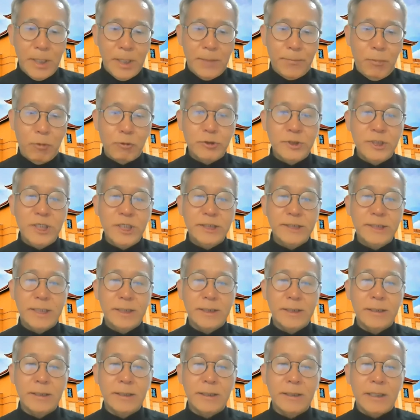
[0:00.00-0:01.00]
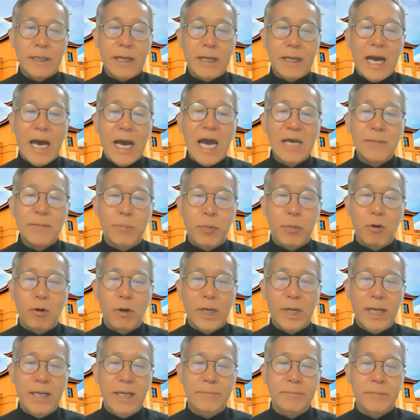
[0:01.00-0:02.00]
position, I
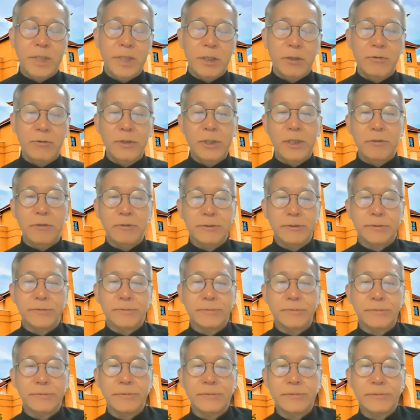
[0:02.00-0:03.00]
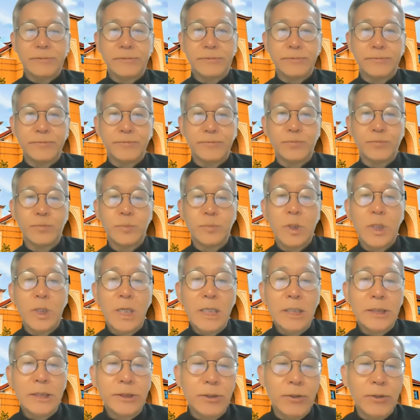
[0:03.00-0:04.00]
proclaim the good news.
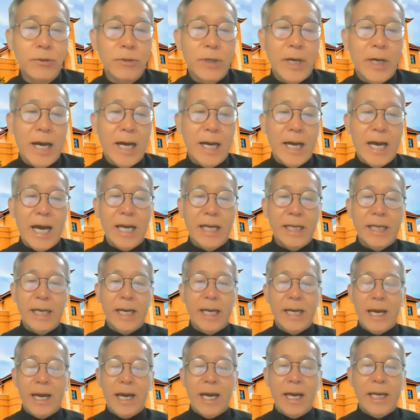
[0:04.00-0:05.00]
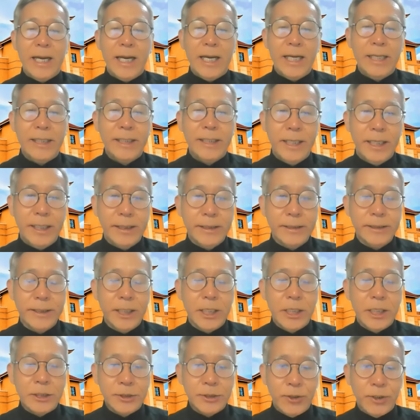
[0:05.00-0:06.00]
So I think
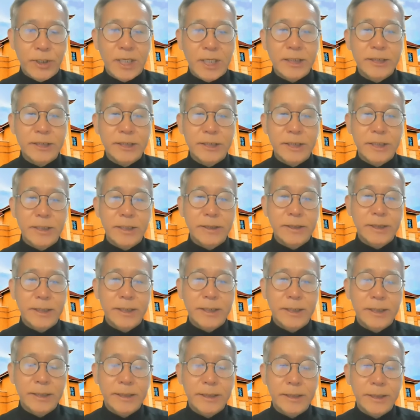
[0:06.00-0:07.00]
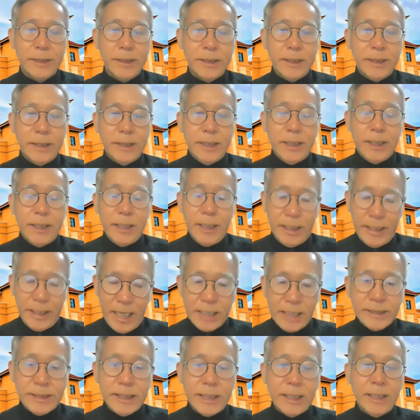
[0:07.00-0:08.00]
so concerned,
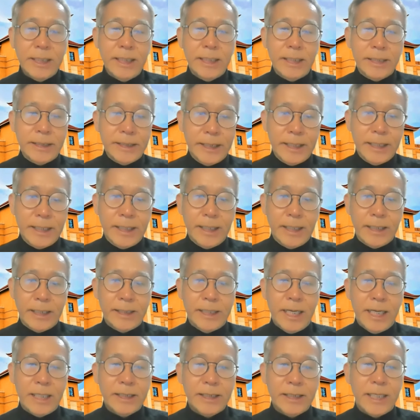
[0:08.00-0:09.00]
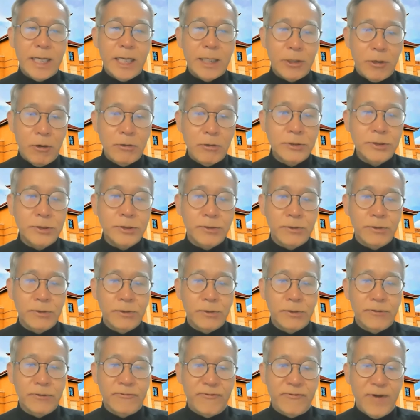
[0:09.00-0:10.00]
that's
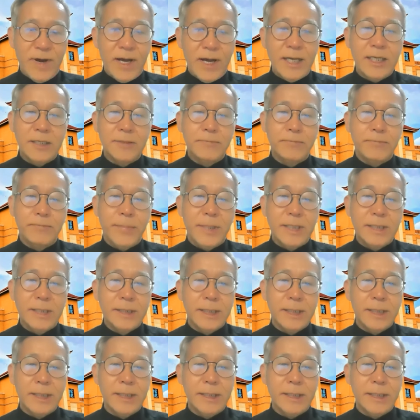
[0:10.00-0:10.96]
also valid, but